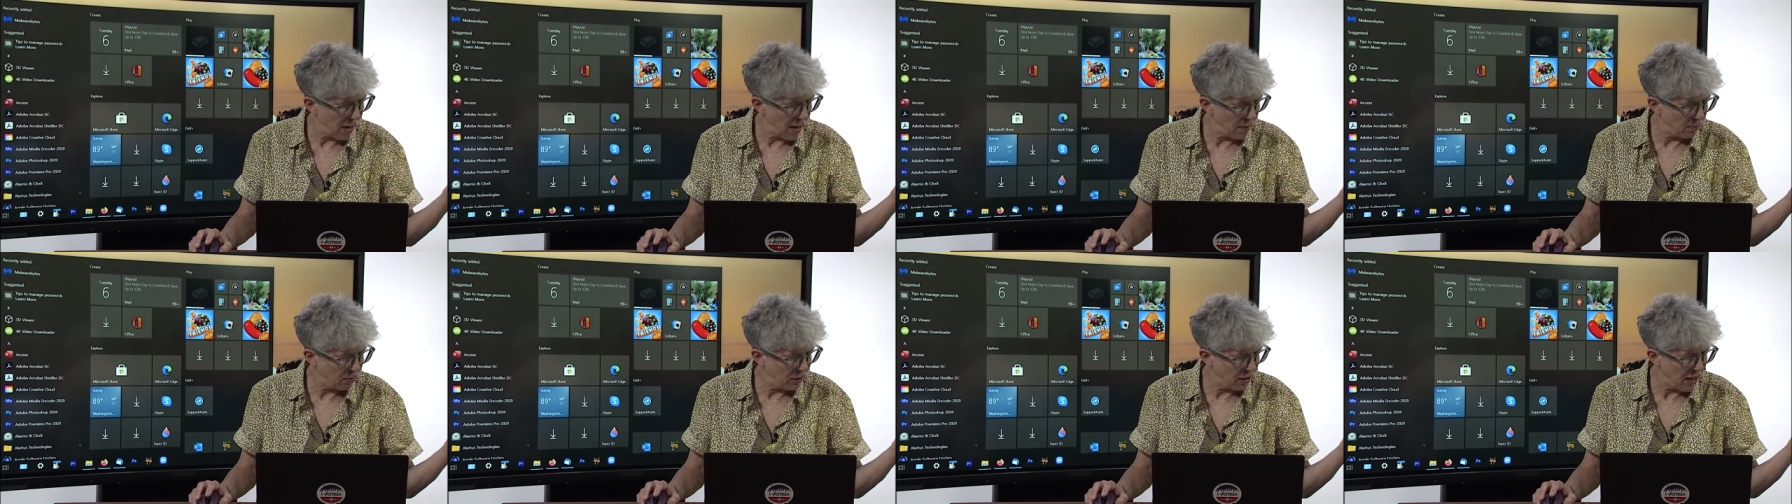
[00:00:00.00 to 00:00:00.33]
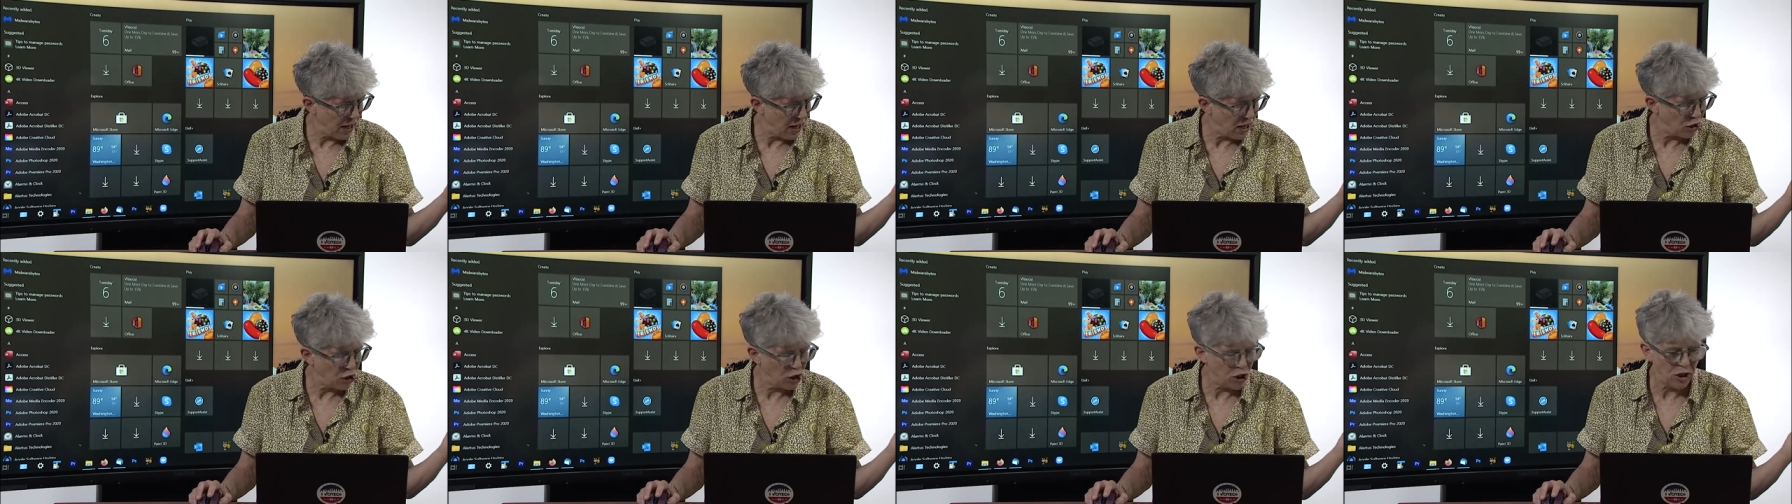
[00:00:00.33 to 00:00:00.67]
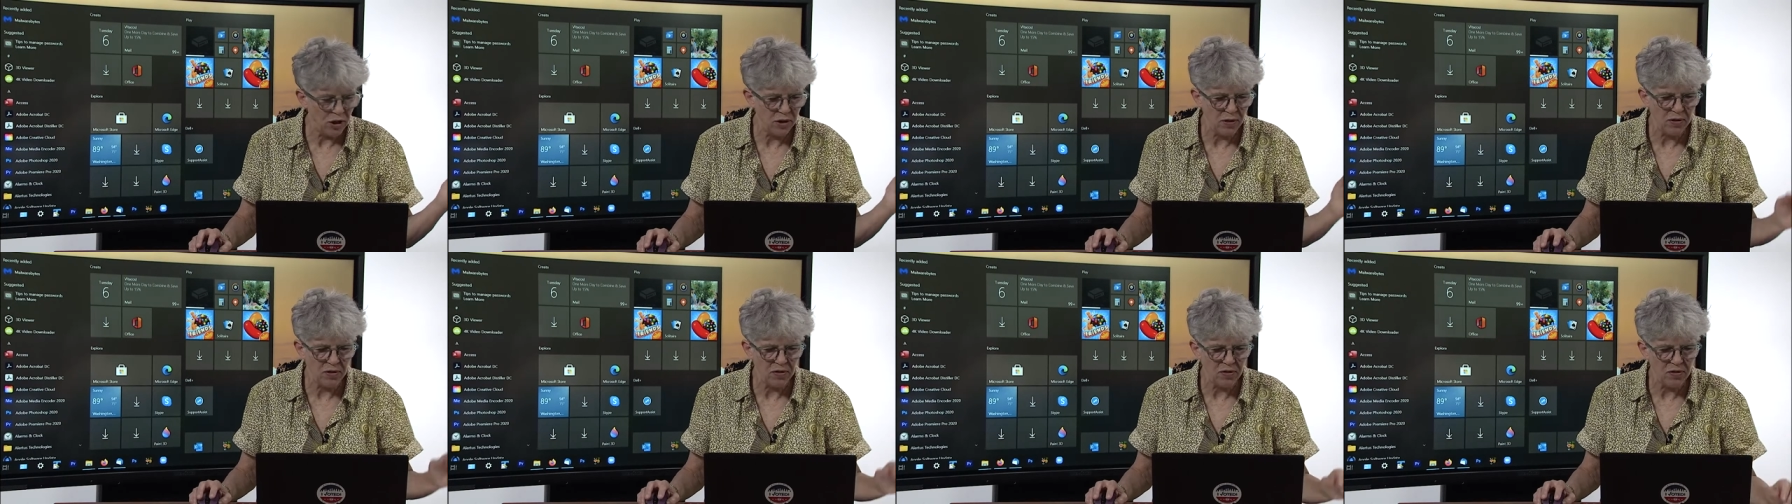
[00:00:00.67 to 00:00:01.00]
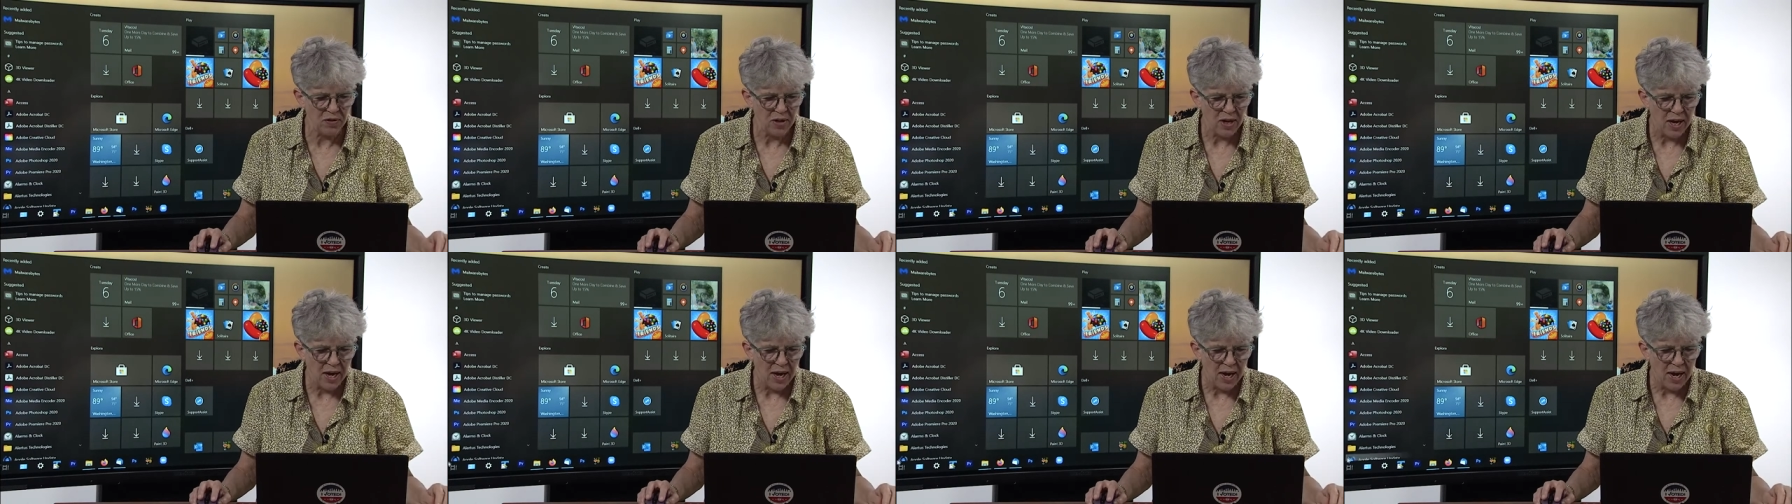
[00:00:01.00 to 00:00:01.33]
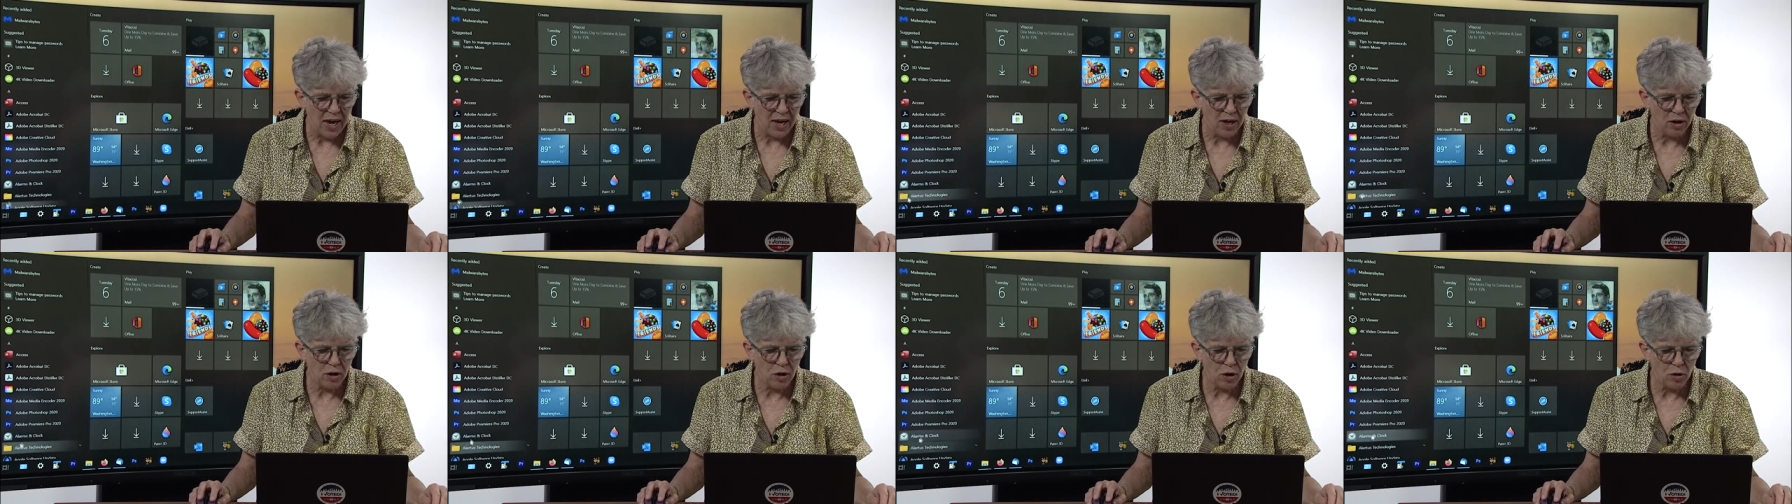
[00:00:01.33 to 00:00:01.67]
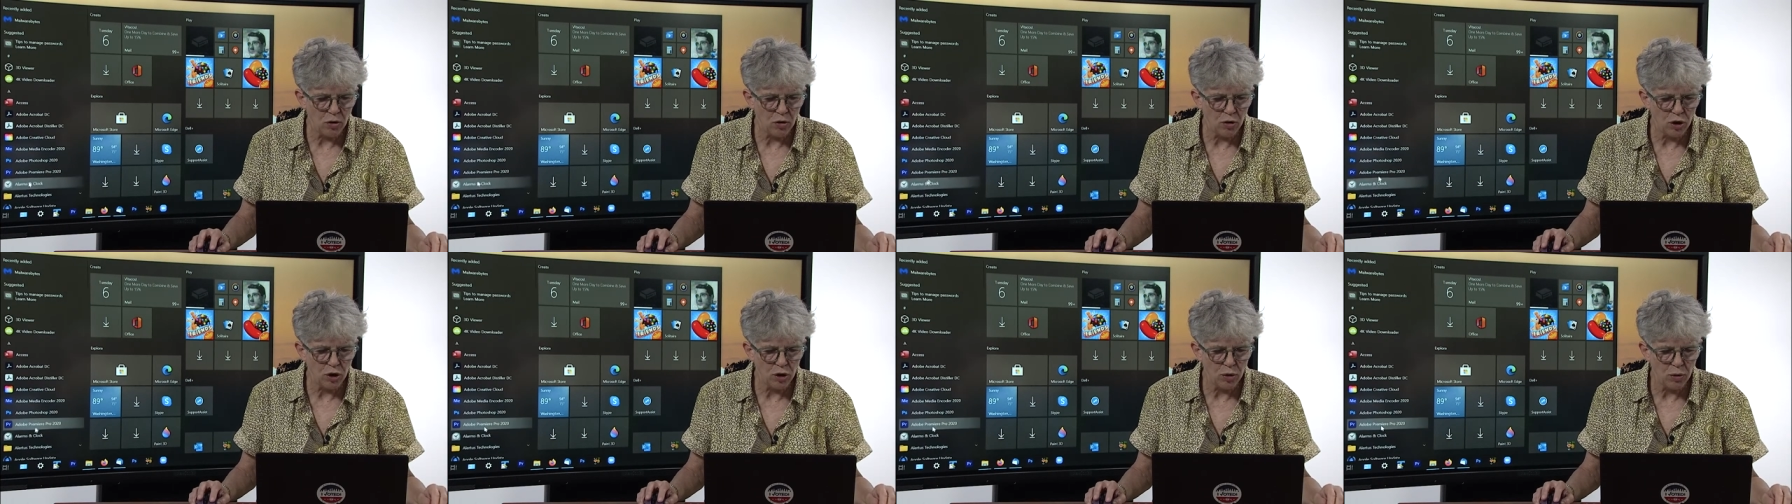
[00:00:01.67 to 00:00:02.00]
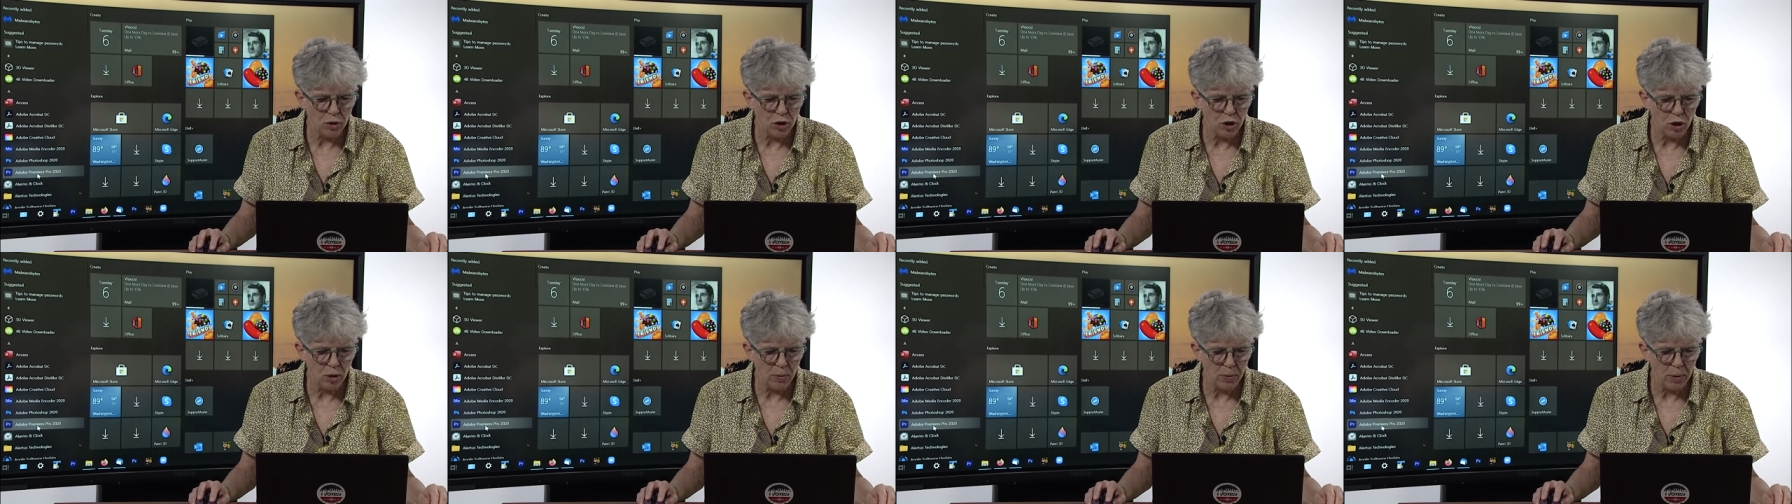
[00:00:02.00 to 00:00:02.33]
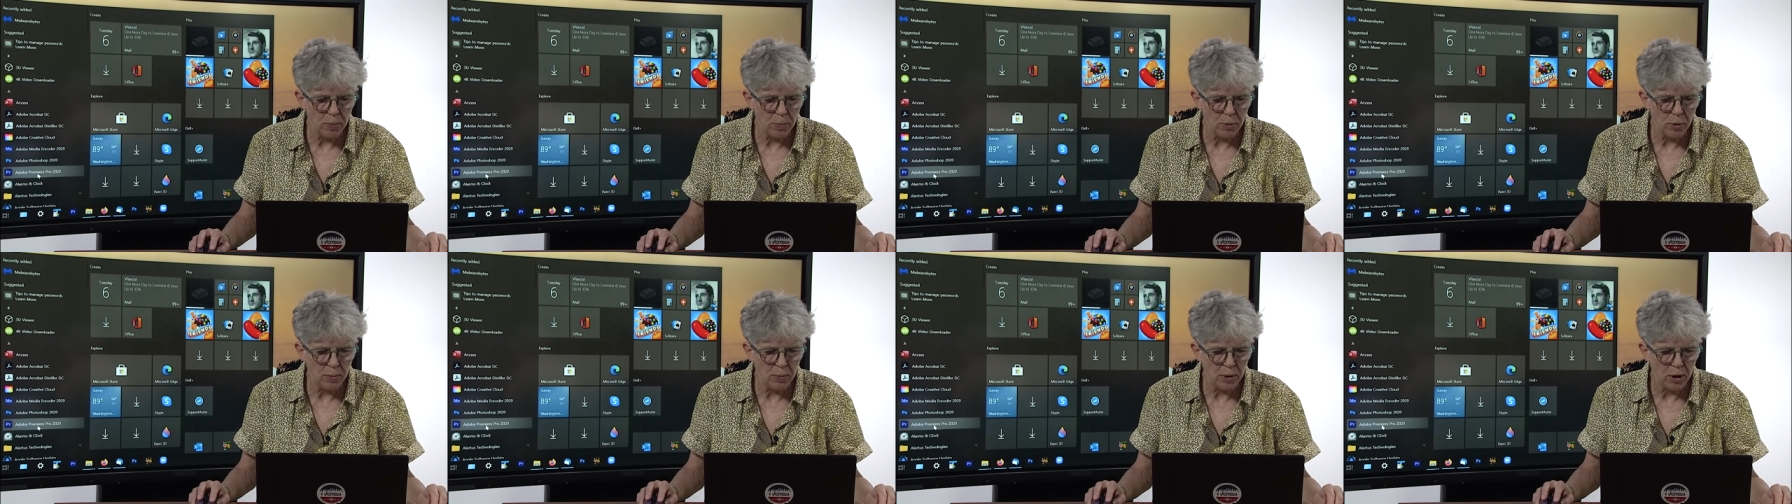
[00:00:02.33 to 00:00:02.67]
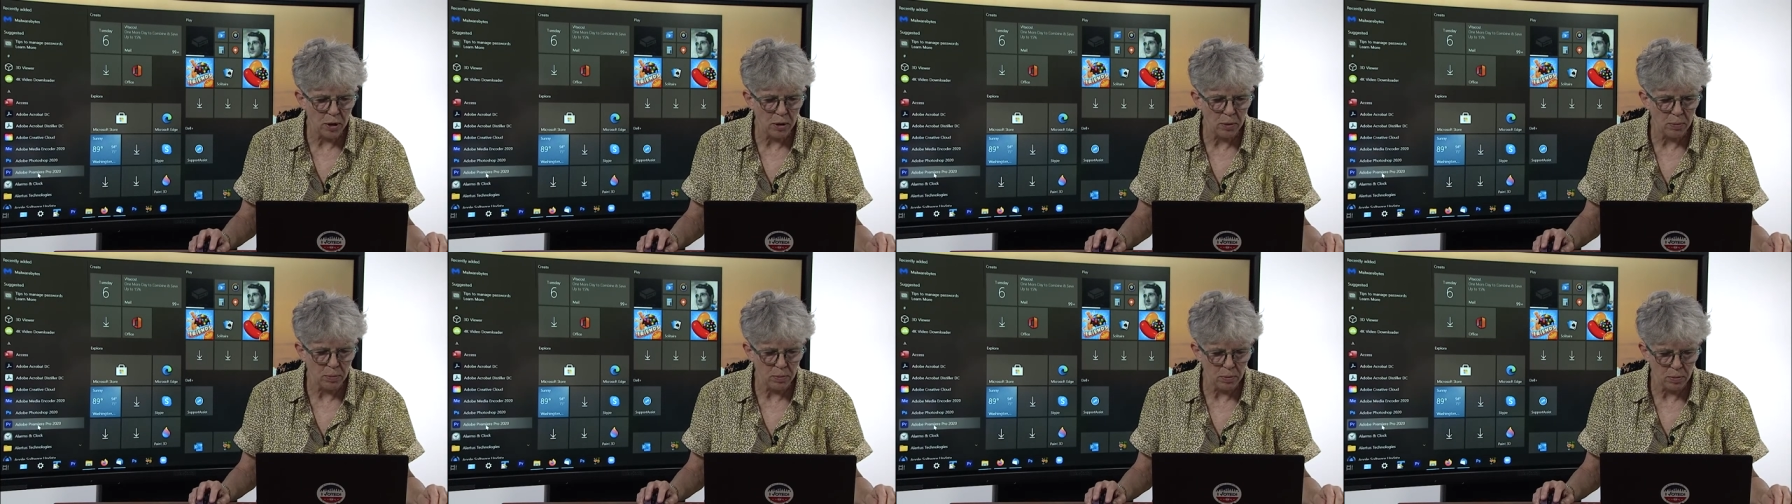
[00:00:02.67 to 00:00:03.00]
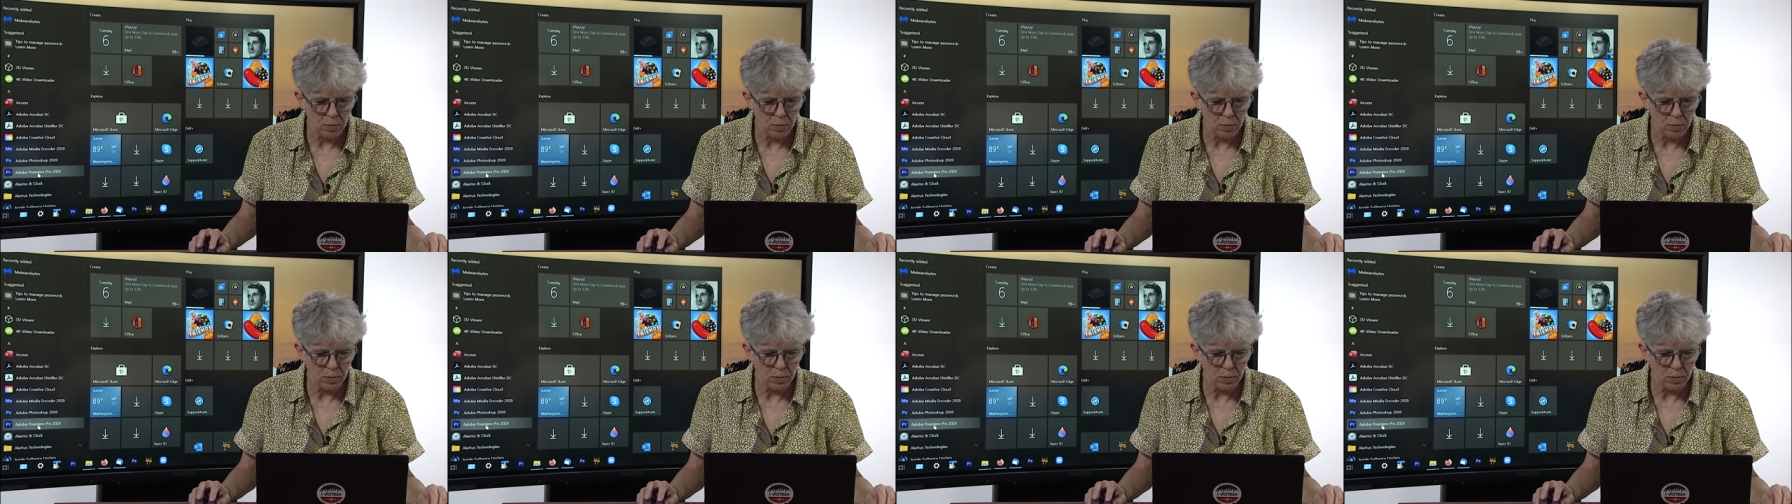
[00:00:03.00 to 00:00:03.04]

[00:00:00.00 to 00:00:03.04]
applications and go to Adobe Premiere